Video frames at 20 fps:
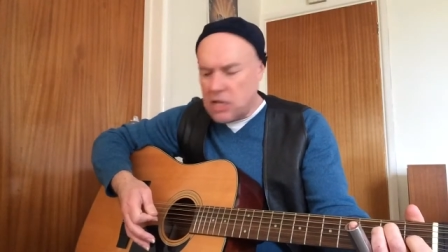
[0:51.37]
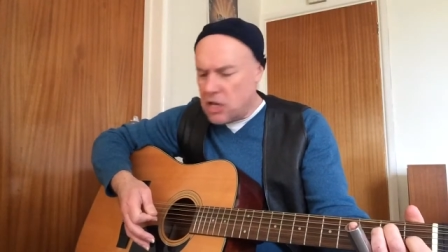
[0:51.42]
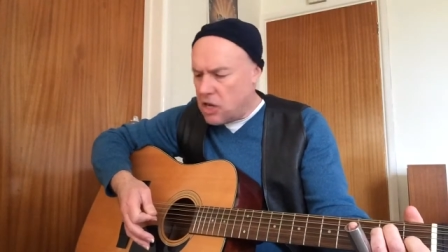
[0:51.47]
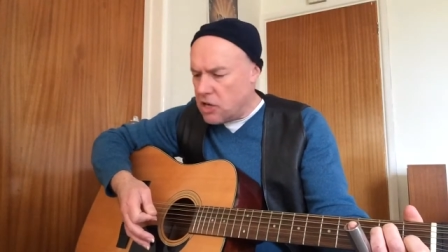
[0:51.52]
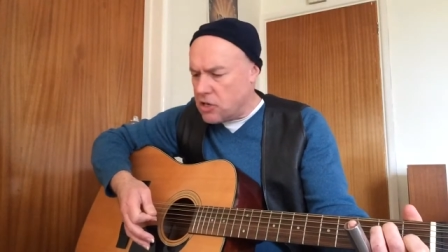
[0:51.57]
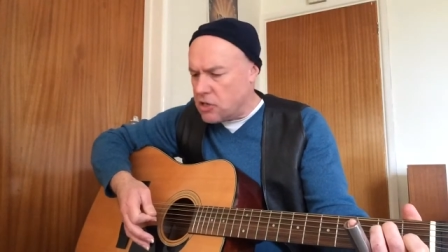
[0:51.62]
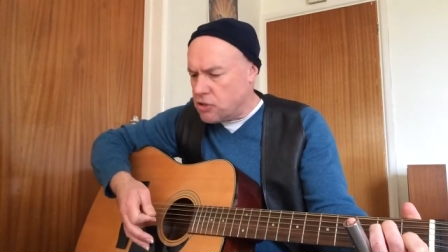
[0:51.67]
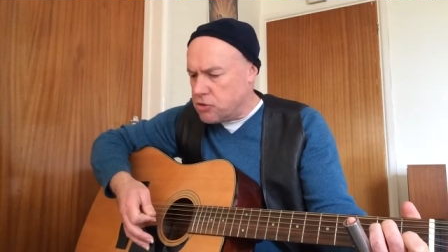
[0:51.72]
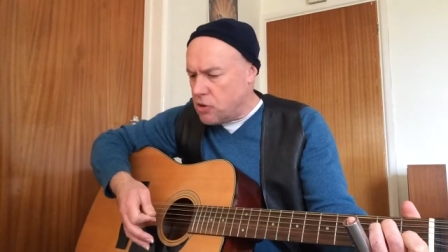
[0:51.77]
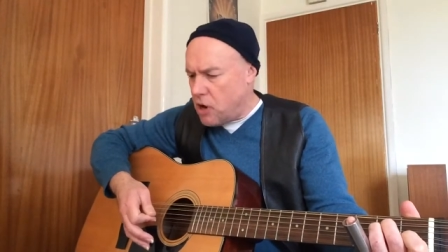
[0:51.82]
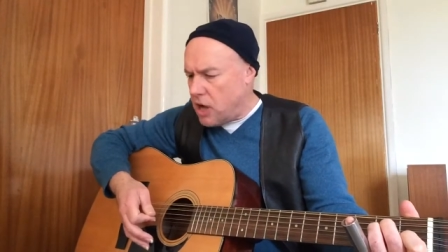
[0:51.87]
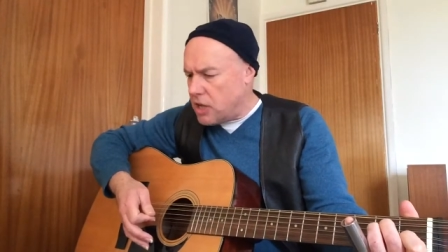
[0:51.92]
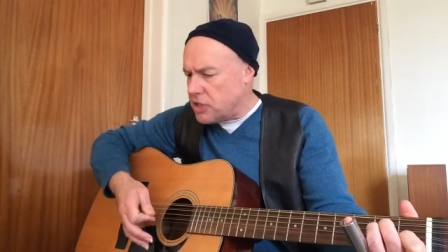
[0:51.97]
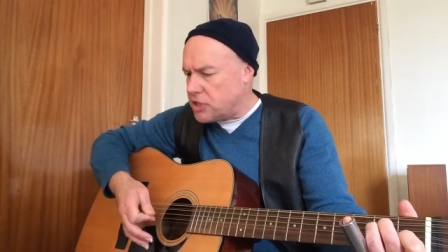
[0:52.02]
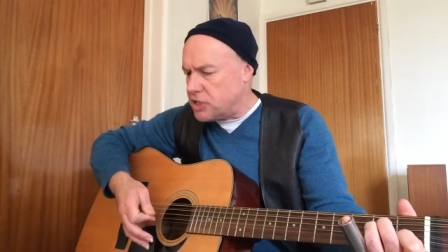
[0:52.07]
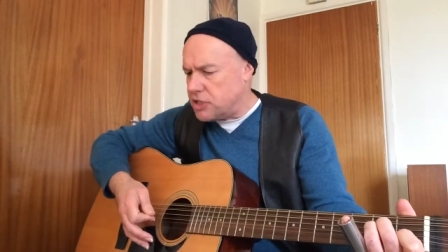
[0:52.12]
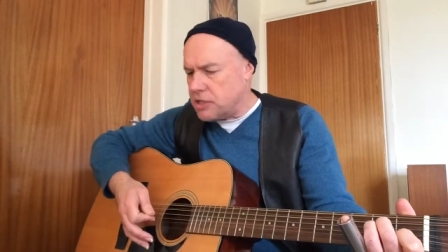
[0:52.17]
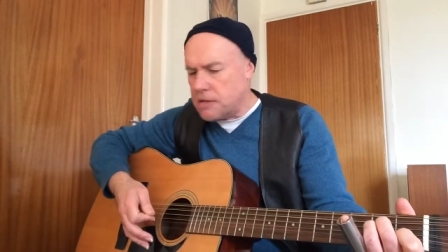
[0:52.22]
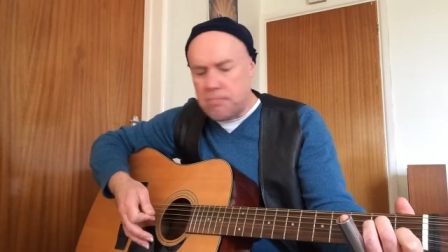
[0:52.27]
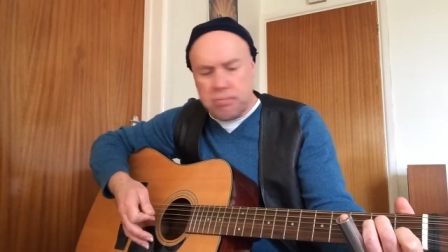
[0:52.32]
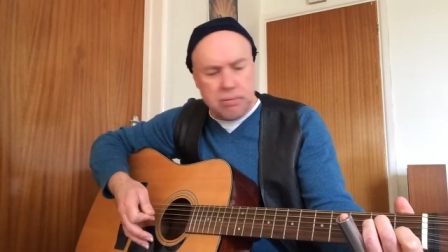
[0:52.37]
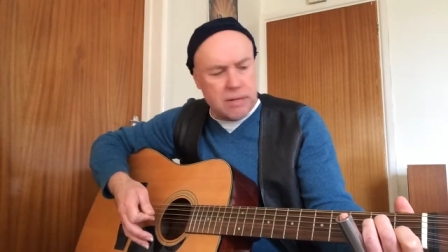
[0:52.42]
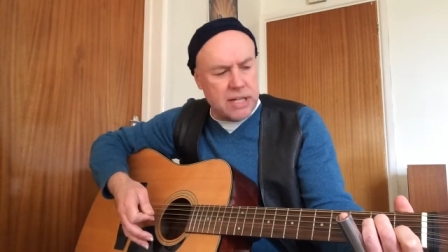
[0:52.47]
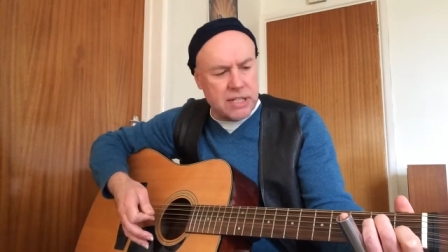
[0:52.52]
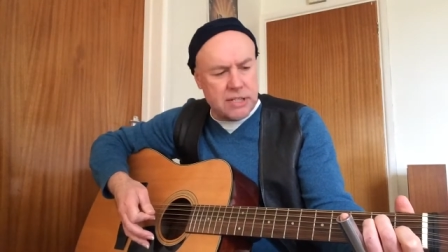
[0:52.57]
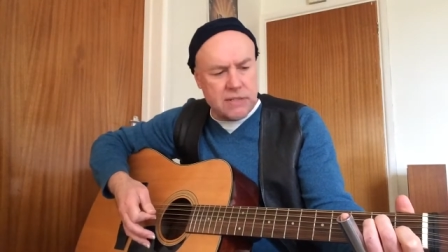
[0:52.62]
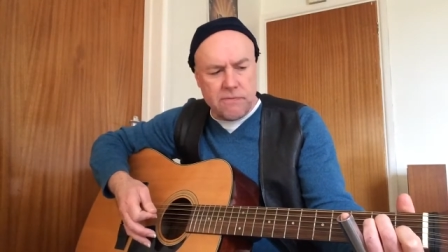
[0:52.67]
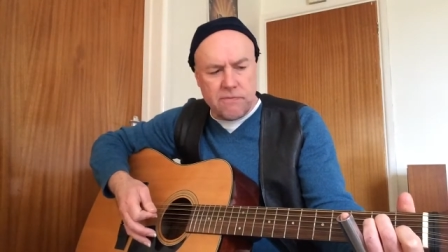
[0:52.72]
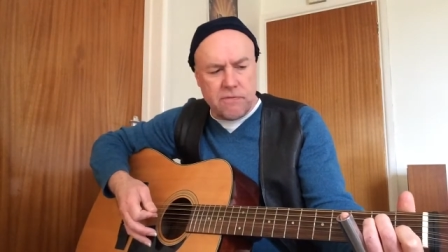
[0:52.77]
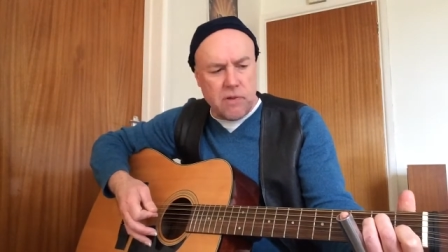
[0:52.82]
across the
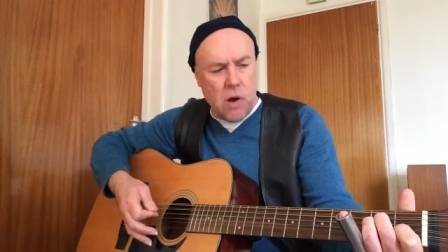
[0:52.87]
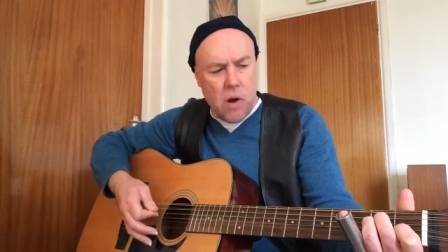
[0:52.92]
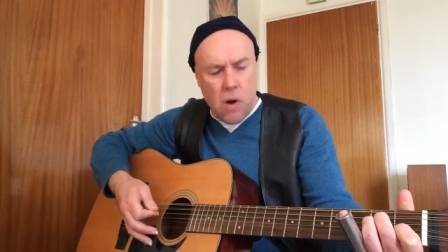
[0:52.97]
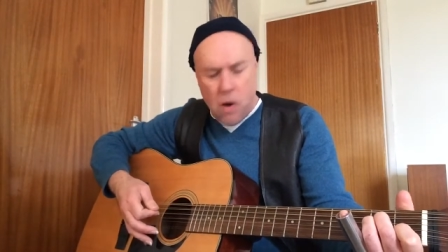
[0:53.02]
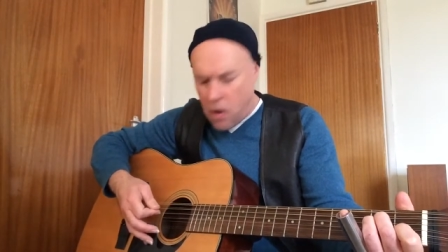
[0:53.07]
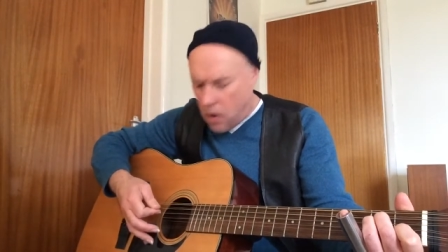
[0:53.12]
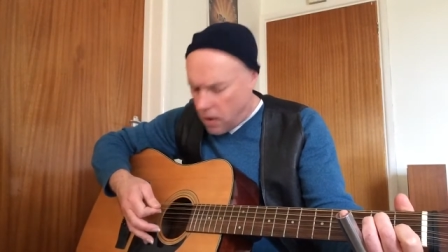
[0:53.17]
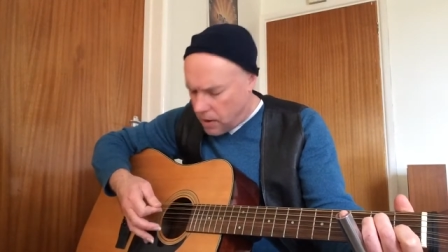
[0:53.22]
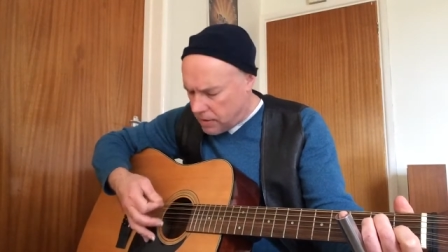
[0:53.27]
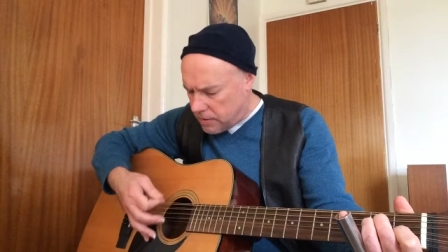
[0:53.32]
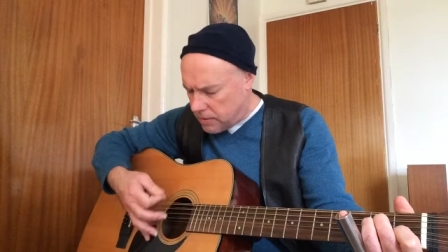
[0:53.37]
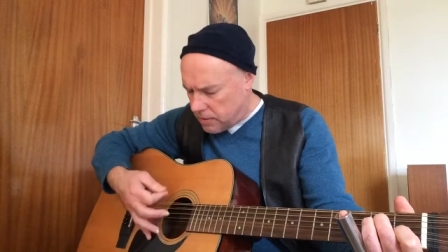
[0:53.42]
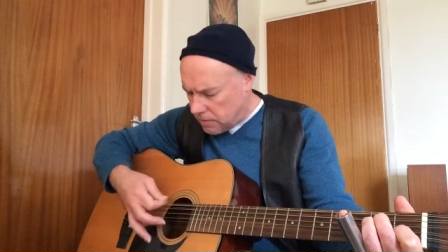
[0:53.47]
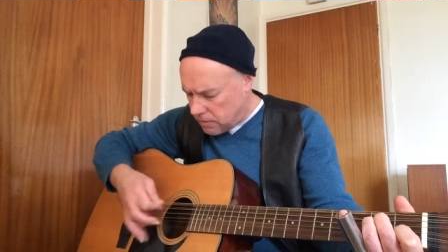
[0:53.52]
prison floor.